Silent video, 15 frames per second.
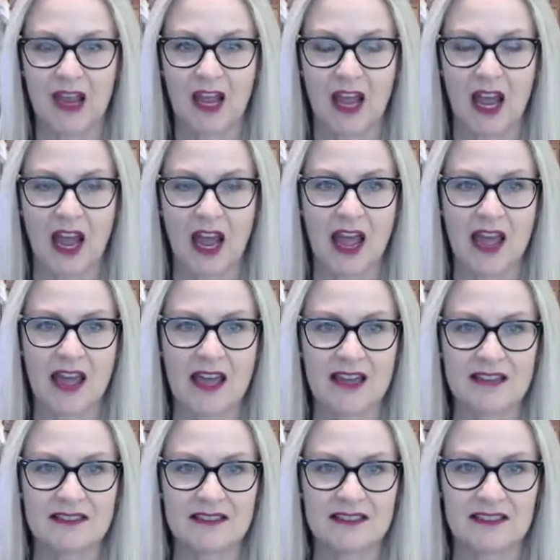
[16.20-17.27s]

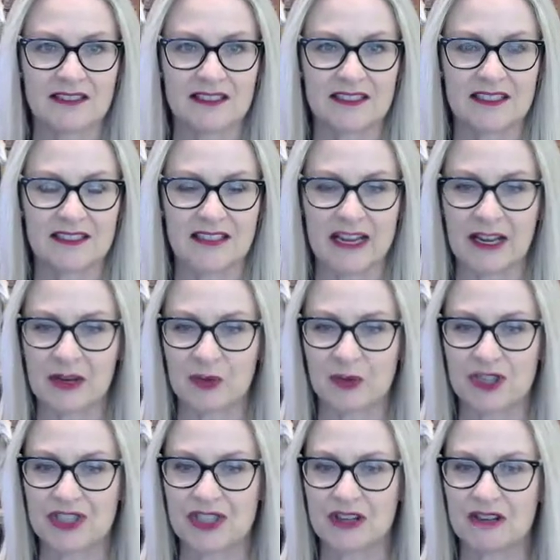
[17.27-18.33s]
And today we
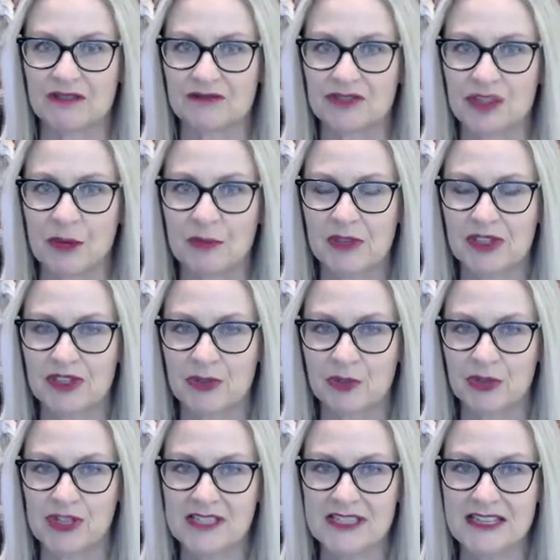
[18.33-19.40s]
shall jump into
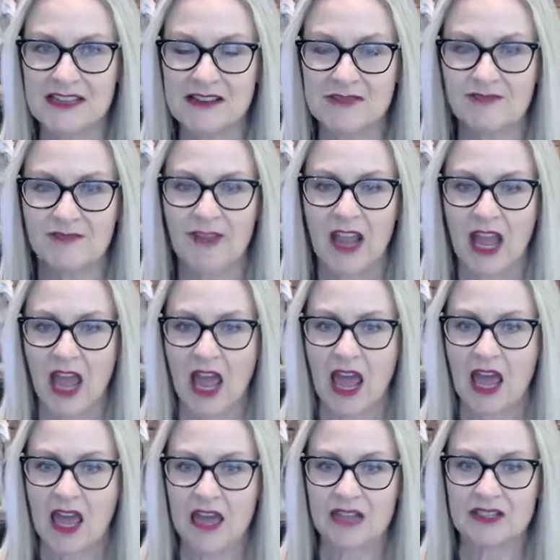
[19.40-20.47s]
Prezi
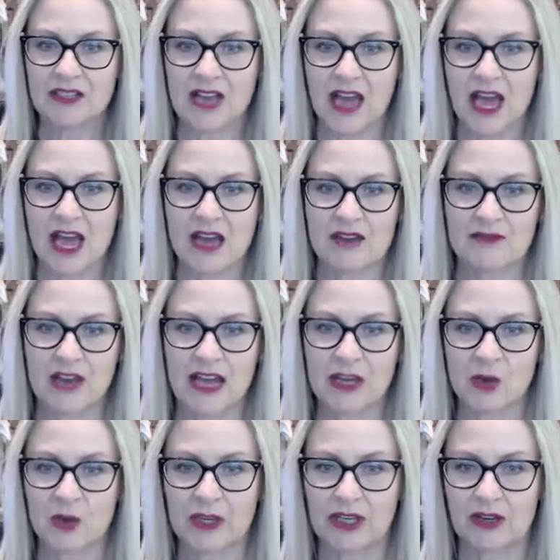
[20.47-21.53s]
and have a
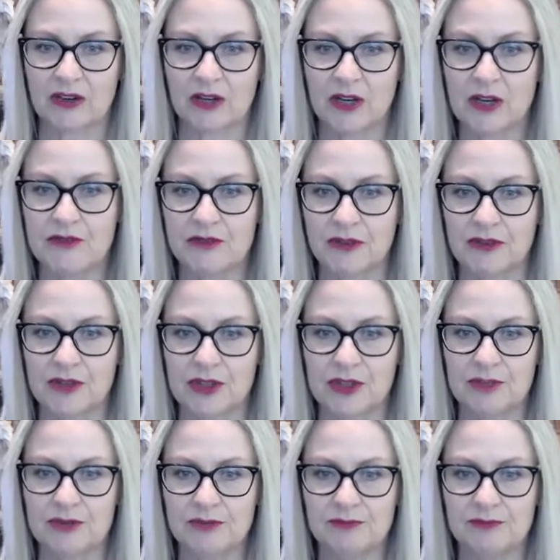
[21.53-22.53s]
quick overview.